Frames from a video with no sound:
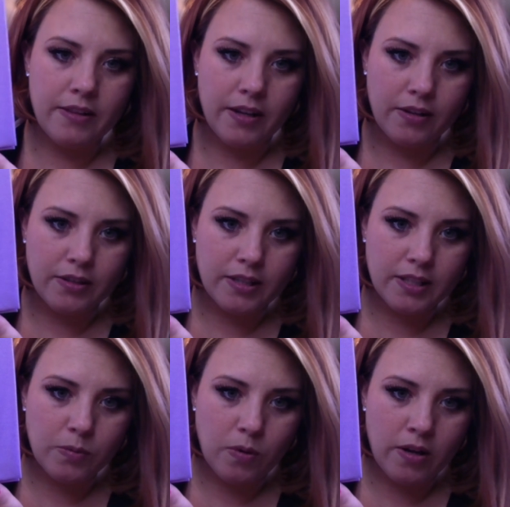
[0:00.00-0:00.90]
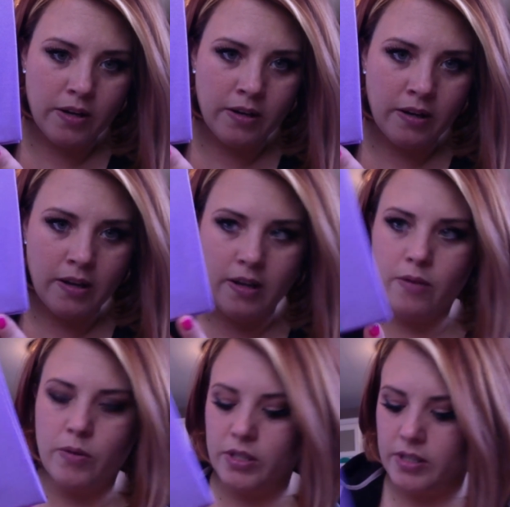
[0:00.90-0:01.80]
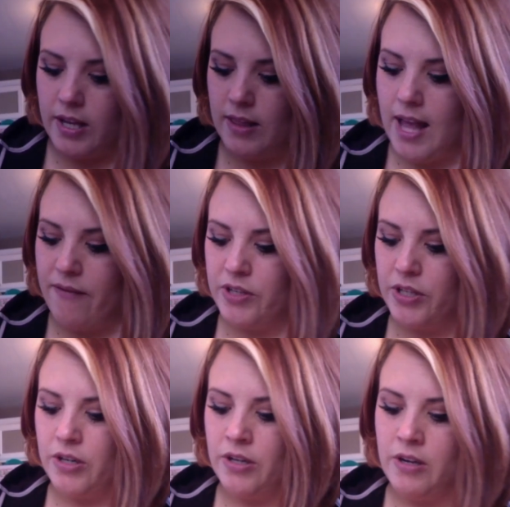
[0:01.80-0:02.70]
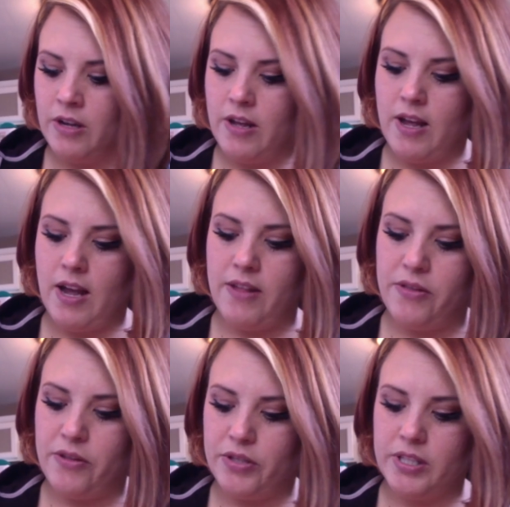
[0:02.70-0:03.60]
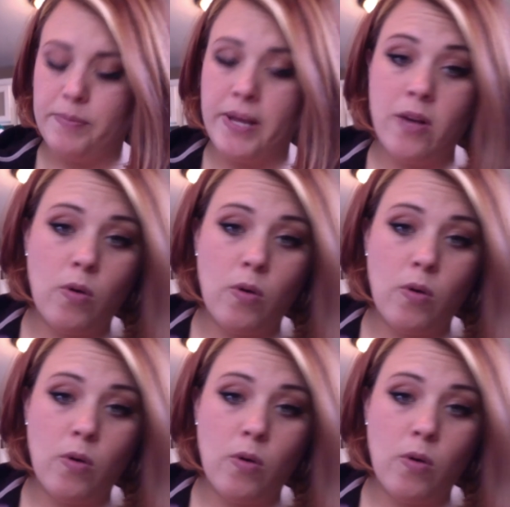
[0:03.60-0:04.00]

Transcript: there's this one, which is like a lavender. And then there's this pink